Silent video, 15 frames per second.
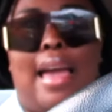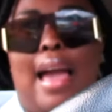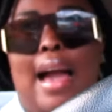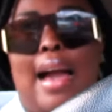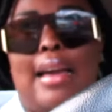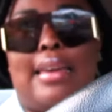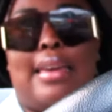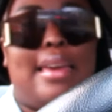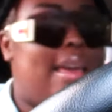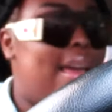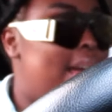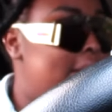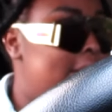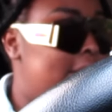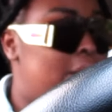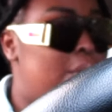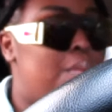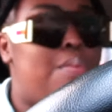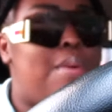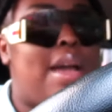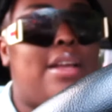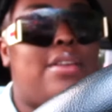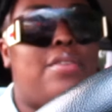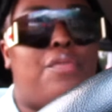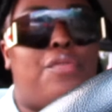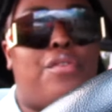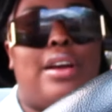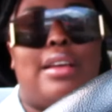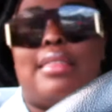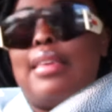I can't wait
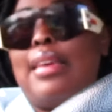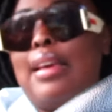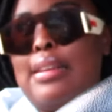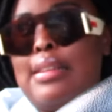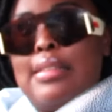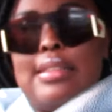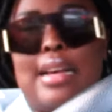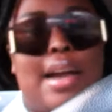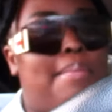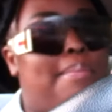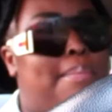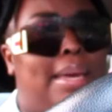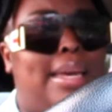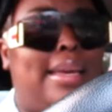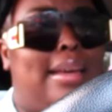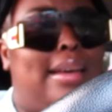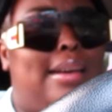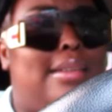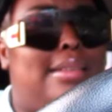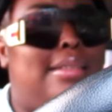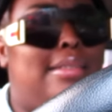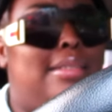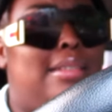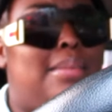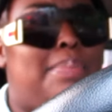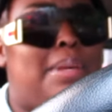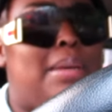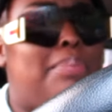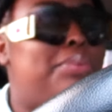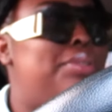for the excitement,
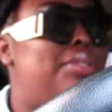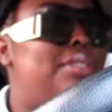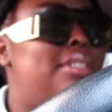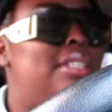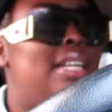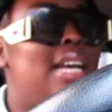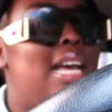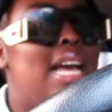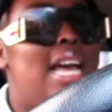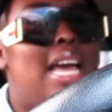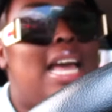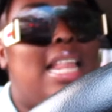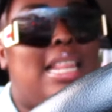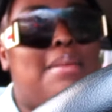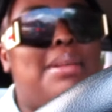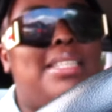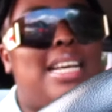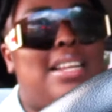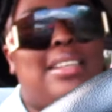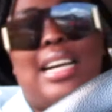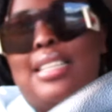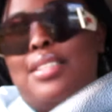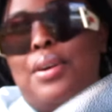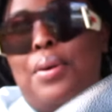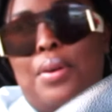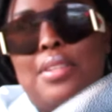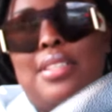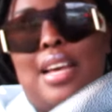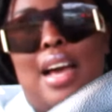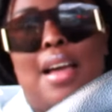people. Let me tell you guys, the
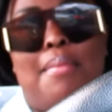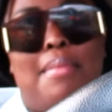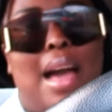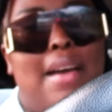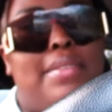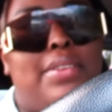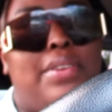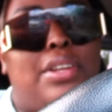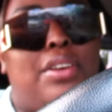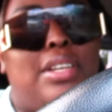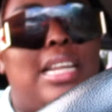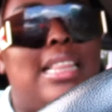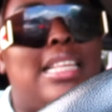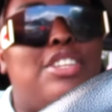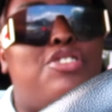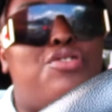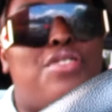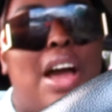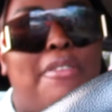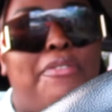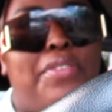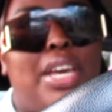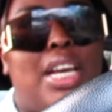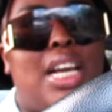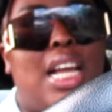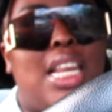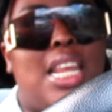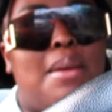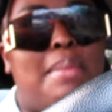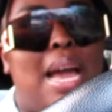whole time, I haven't even got, the traffic
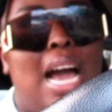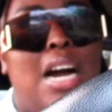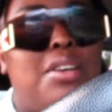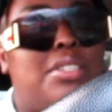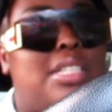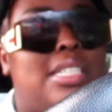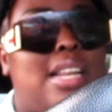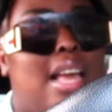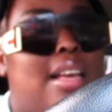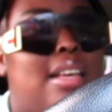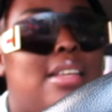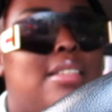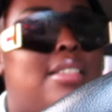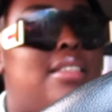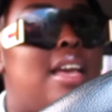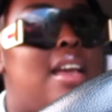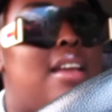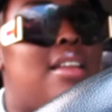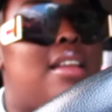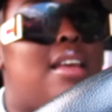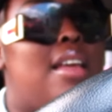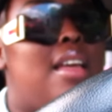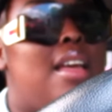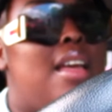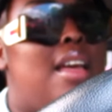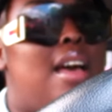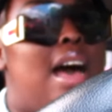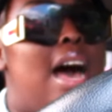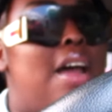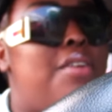near my house is like insane.
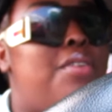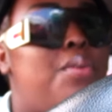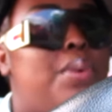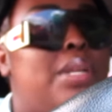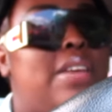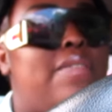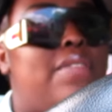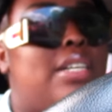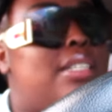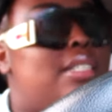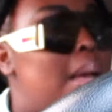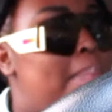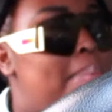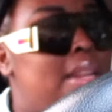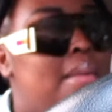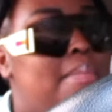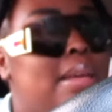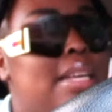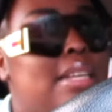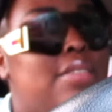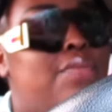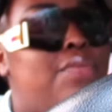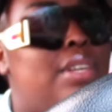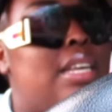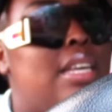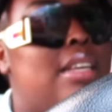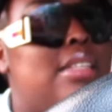I don't know what the fuck is happening, but it's freaking